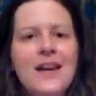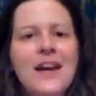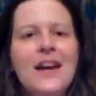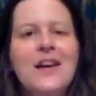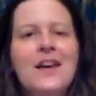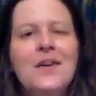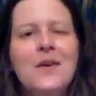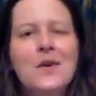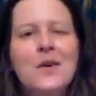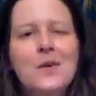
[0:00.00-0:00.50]

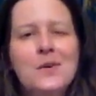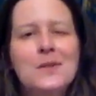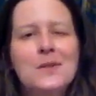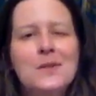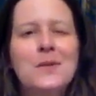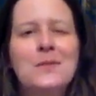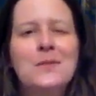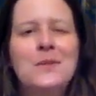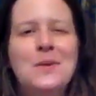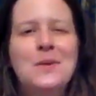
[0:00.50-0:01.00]
And I was
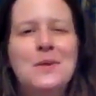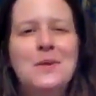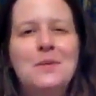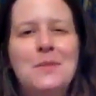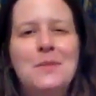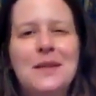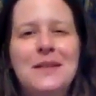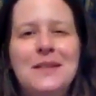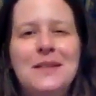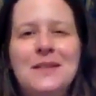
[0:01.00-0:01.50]
someone who had
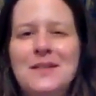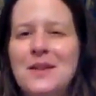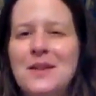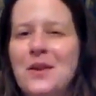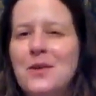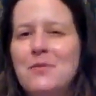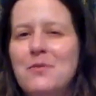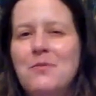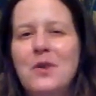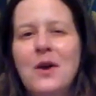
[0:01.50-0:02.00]
been into
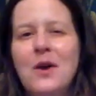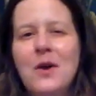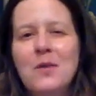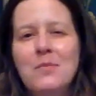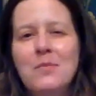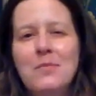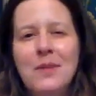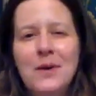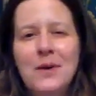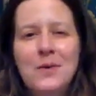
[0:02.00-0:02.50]
like
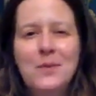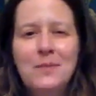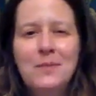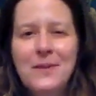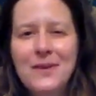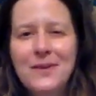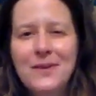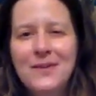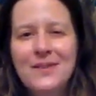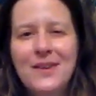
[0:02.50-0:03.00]
metal
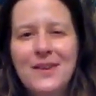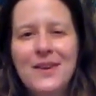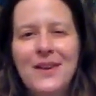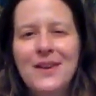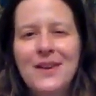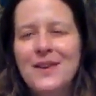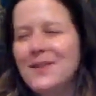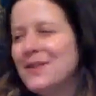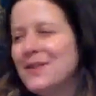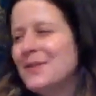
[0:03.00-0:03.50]

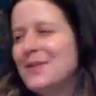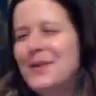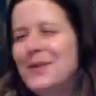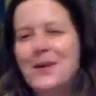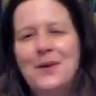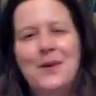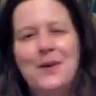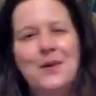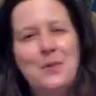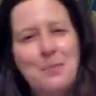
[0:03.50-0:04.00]
music, and I was
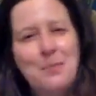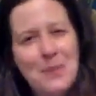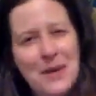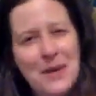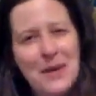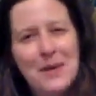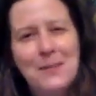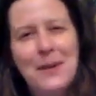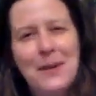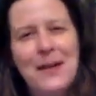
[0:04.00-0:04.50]
wearing like the
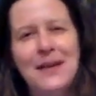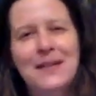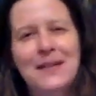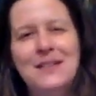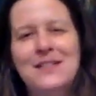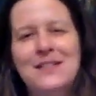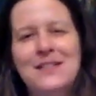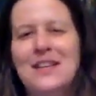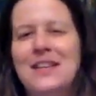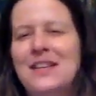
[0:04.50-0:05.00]
big baggy
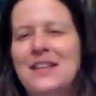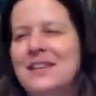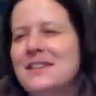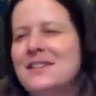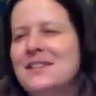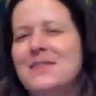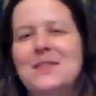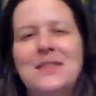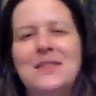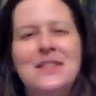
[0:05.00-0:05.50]

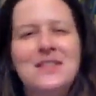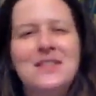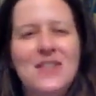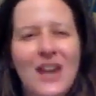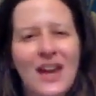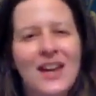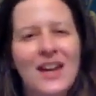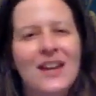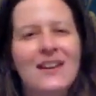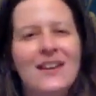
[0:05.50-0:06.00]
jeans with the
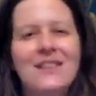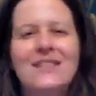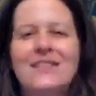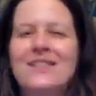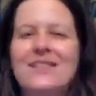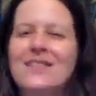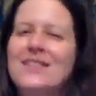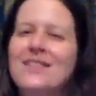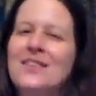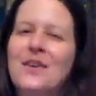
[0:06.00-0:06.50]

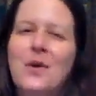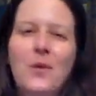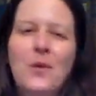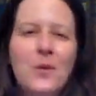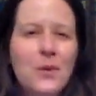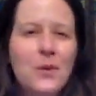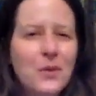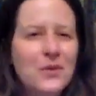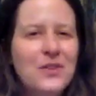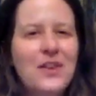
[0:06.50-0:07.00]
chains and the
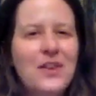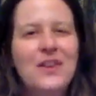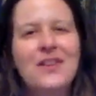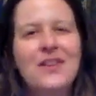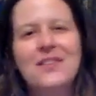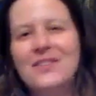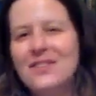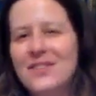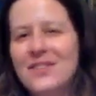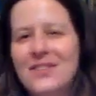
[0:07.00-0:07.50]

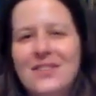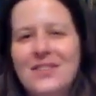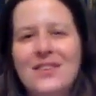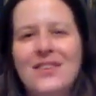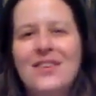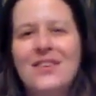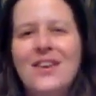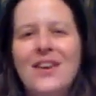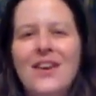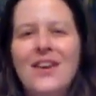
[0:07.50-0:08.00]
corsets and
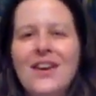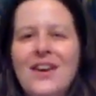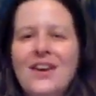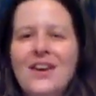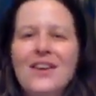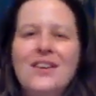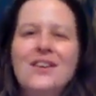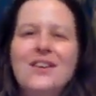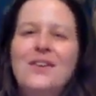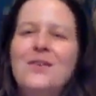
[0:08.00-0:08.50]
the,
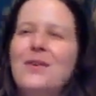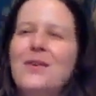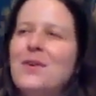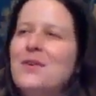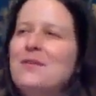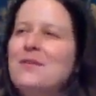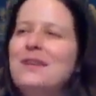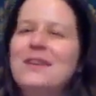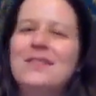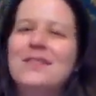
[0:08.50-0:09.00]
you know what
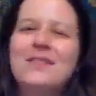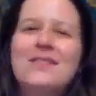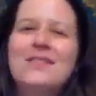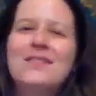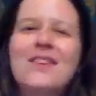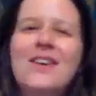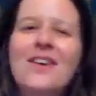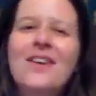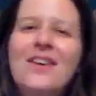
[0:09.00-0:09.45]
I mean? So